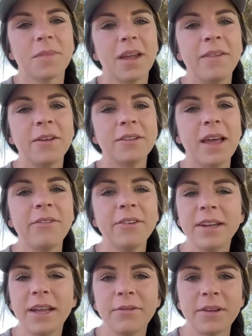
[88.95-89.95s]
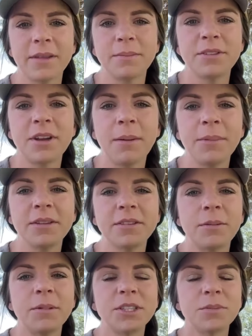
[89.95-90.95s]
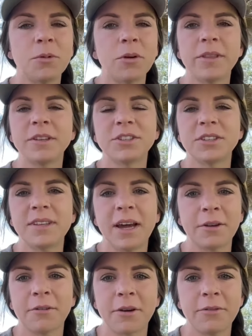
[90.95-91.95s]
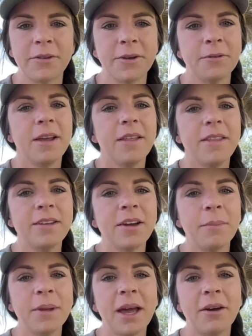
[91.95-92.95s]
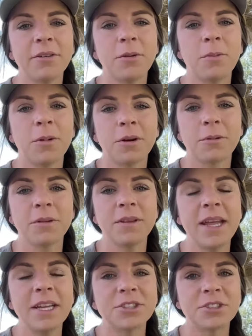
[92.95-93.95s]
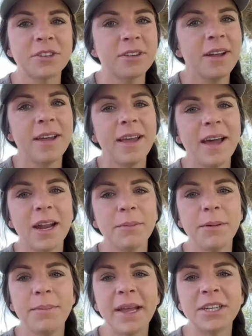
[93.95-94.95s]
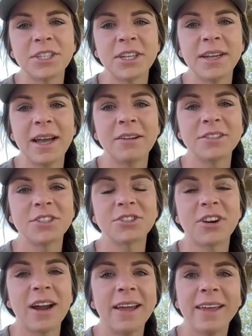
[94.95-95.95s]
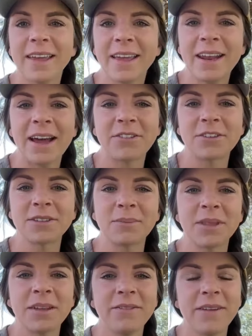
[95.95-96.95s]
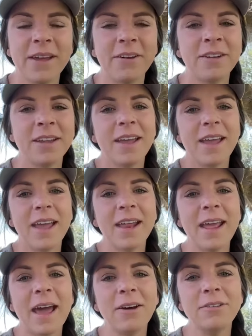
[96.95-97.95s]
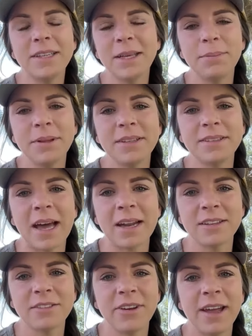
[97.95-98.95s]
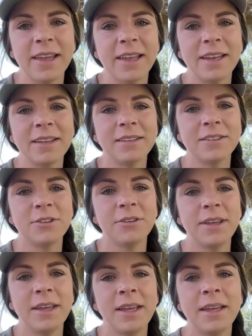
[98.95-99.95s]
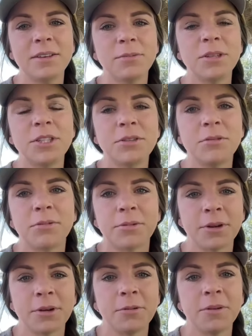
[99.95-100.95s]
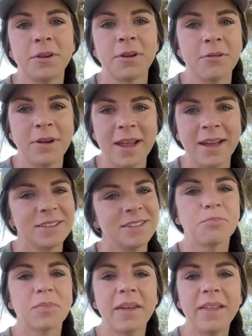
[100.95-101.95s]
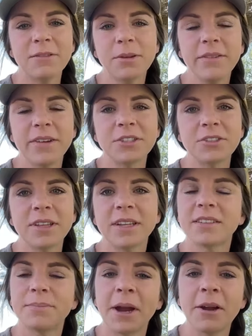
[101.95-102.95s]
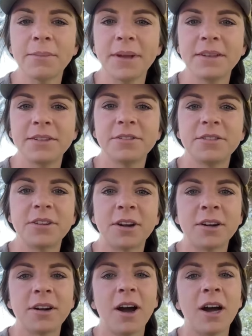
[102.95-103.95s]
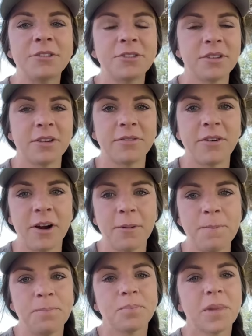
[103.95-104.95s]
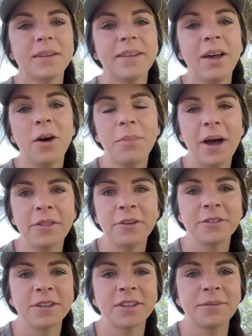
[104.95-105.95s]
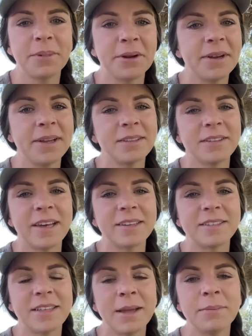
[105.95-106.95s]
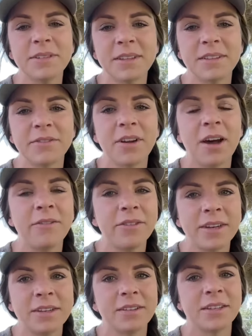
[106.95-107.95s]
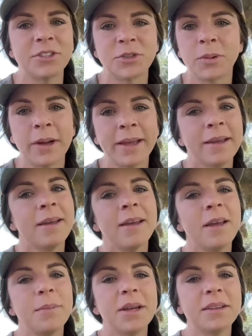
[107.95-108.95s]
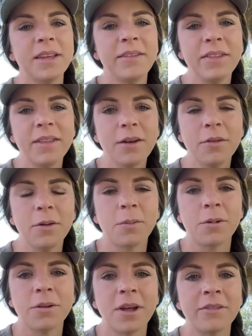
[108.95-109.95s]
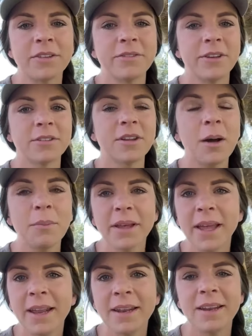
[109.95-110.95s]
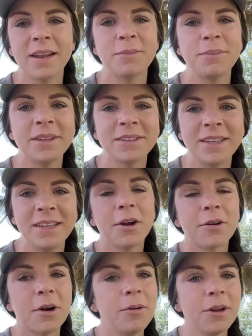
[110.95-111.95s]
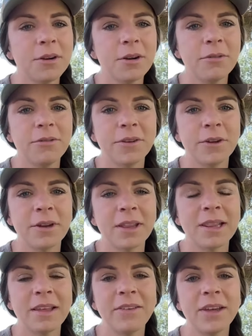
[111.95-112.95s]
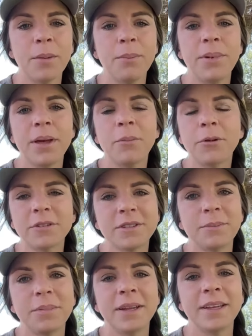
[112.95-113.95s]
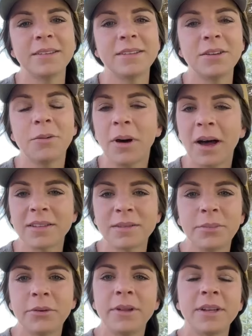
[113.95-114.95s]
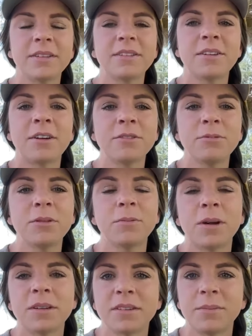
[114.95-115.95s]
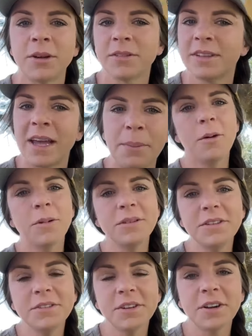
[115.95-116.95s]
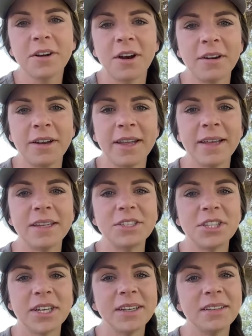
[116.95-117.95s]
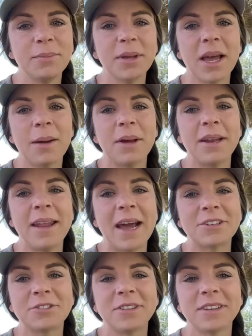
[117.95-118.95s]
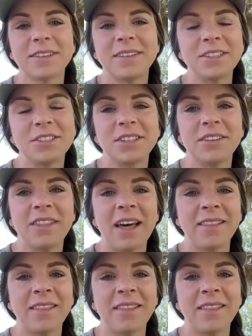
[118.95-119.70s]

And those everyday rhythms taught me so much more than just how to grow food. They taught me how to work with nature, how to be patient, how to try again after something failed, and how deeply satisfying it is to eat what you grew with your own hands. And that's what eventually inspired me to start Audrey's Little Farm, to help others experience that same sense of confidence and joy. Because even though the world often feels complicated and busy, growing your own food and living a bit more simply is still possible, and it starts with one small step. Once you start gardening, chickens become a natural extension of that